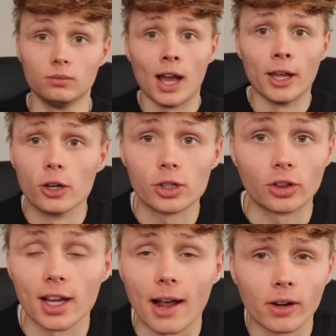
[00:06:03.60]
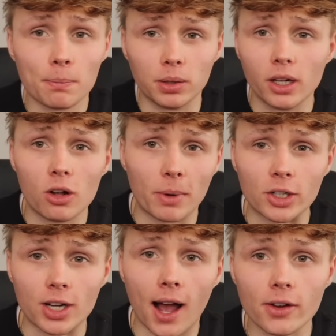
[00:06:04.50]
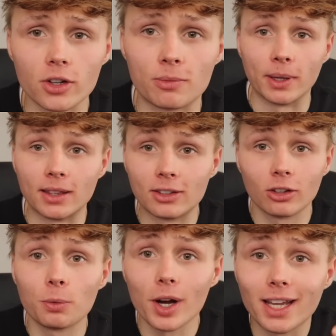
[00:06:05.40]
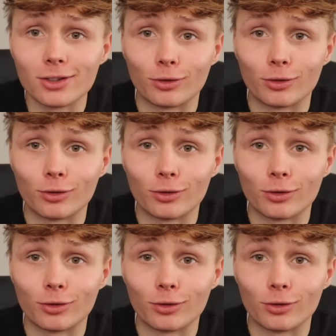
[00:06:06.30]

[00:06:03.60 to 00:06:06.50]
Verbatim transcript: Now here's the thing, I've completed all my challenges, but this is where it gets